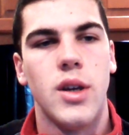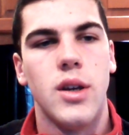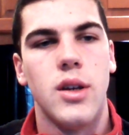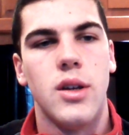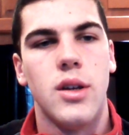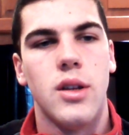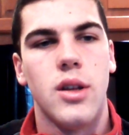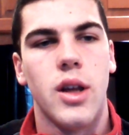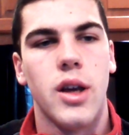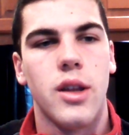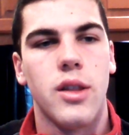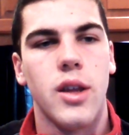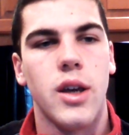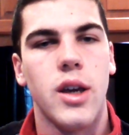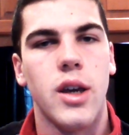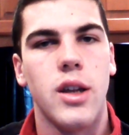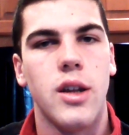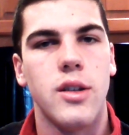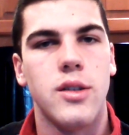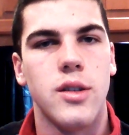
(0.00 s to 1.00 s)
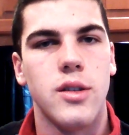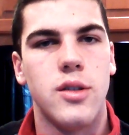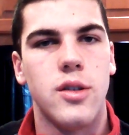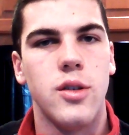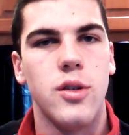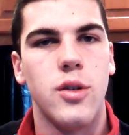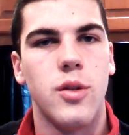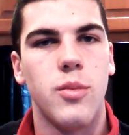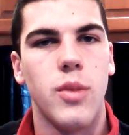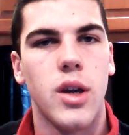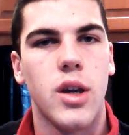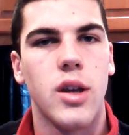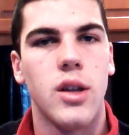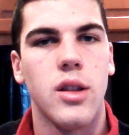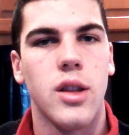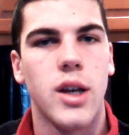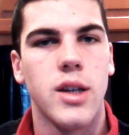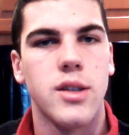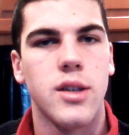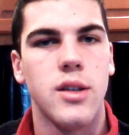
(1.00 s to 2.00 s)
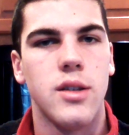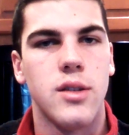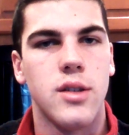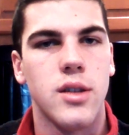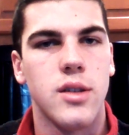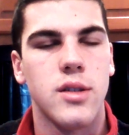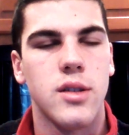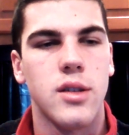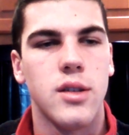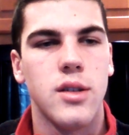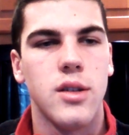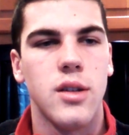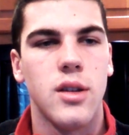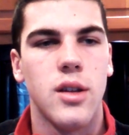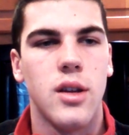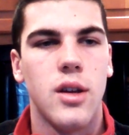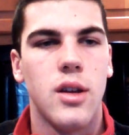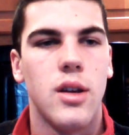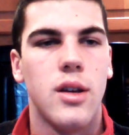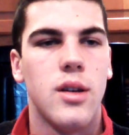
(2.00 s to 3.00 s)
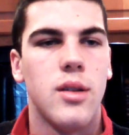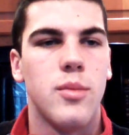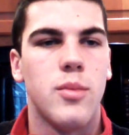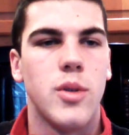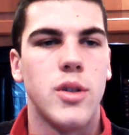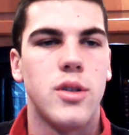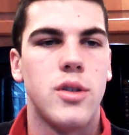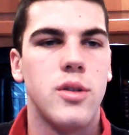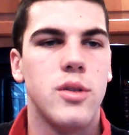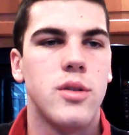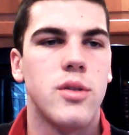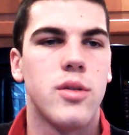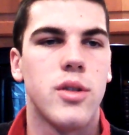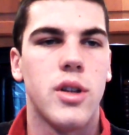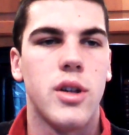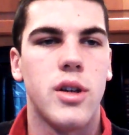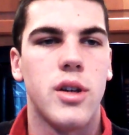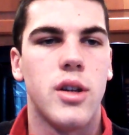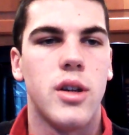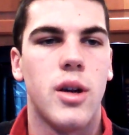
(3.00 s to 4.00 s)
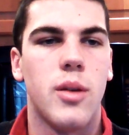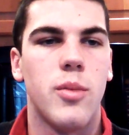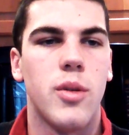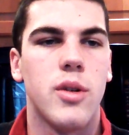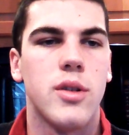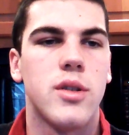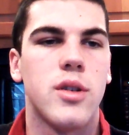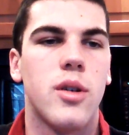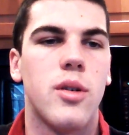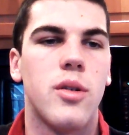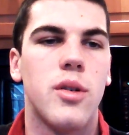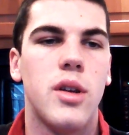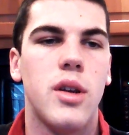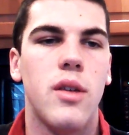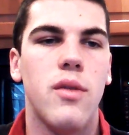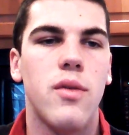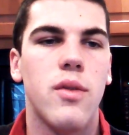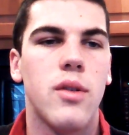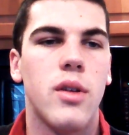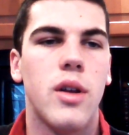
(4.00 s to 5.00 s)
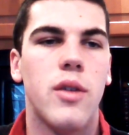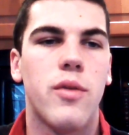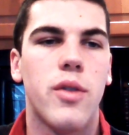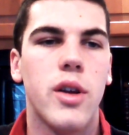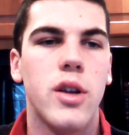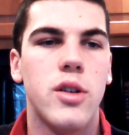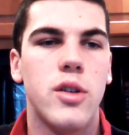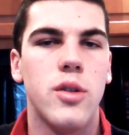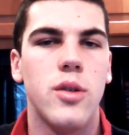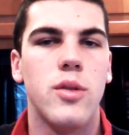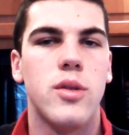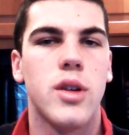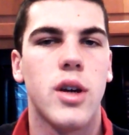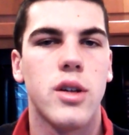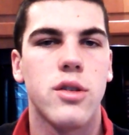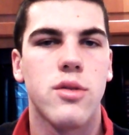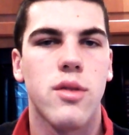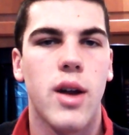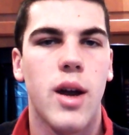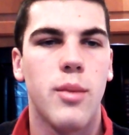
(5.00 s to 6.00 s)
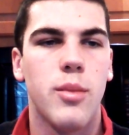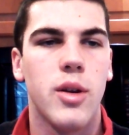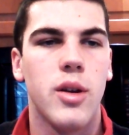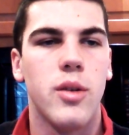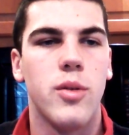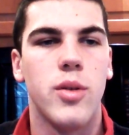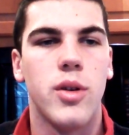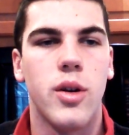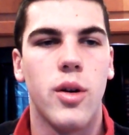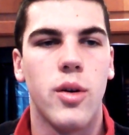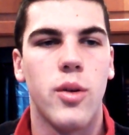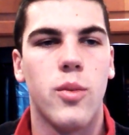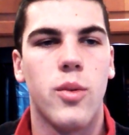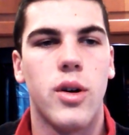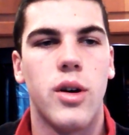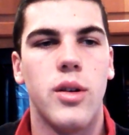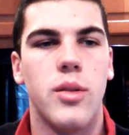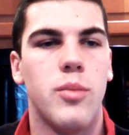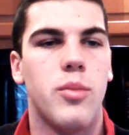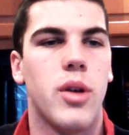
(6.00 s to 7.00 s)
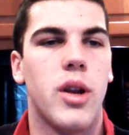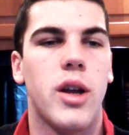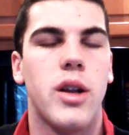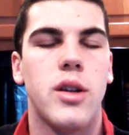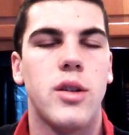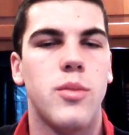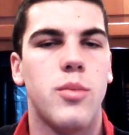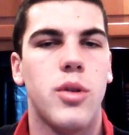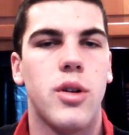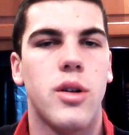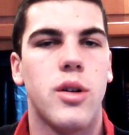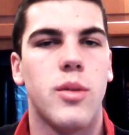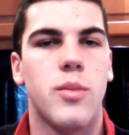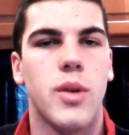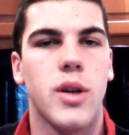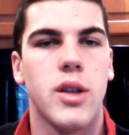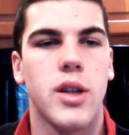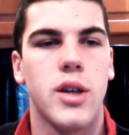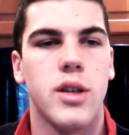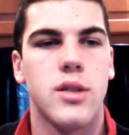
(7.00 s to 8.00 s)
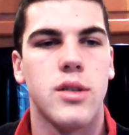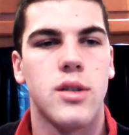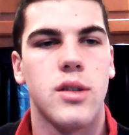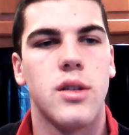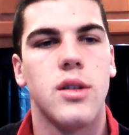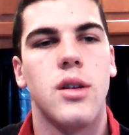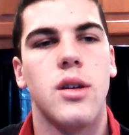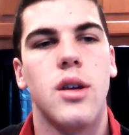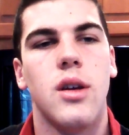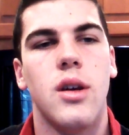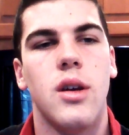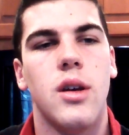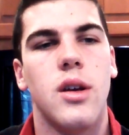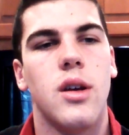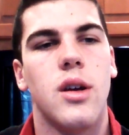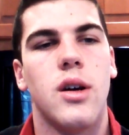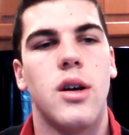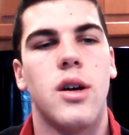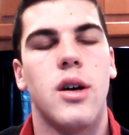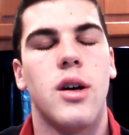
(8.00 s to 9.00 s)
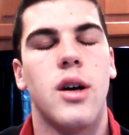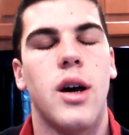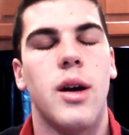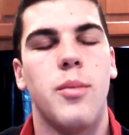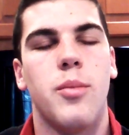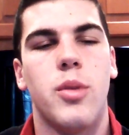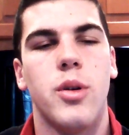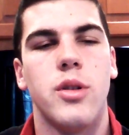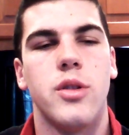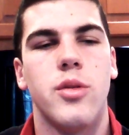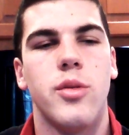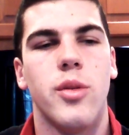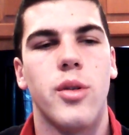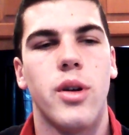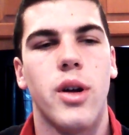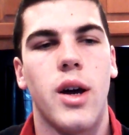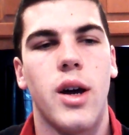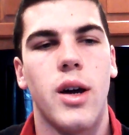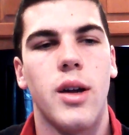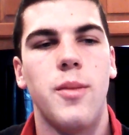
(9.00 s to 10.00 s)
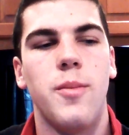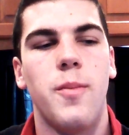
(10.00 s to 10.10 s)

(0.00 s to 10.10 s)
Like they hit it to 2 to make it less consistent, but 2 is a really good number. So if they do touch Rabbit, it would go to 1, but I didn't put it on my list. I put Tour Guide